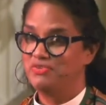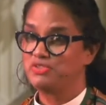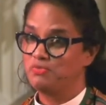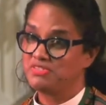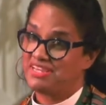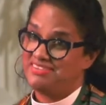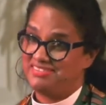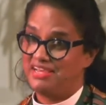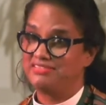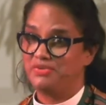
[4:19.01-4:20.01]
It was almost like a
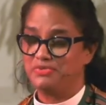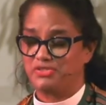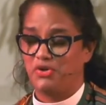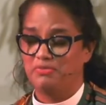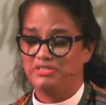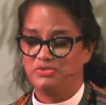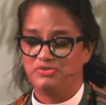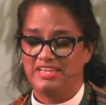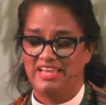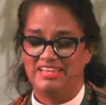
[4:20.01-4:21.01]
Santa was coming
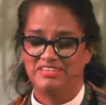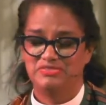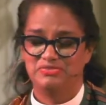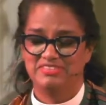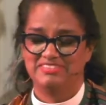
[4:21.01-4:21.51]
to town.